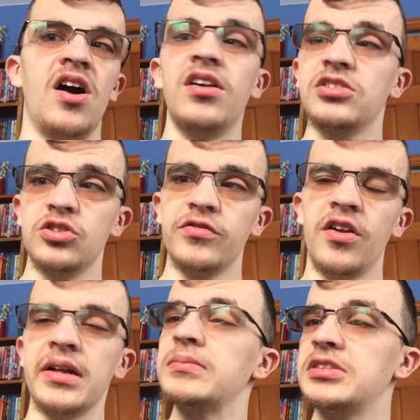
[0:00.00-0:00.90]
all two
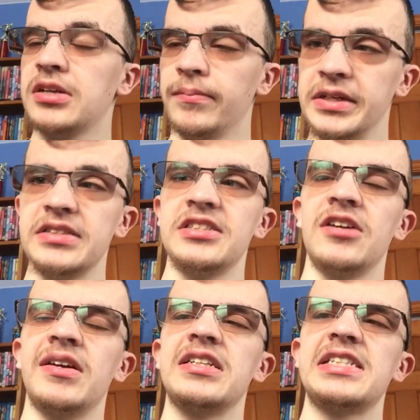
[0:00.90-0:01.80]
volumes, complete
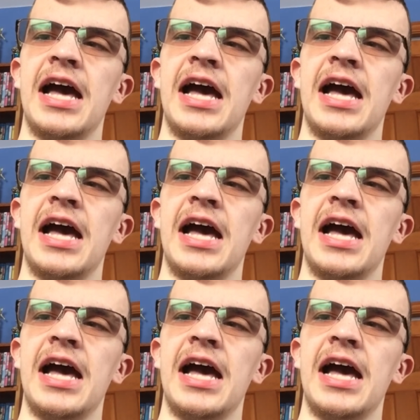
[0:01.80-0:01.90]
series,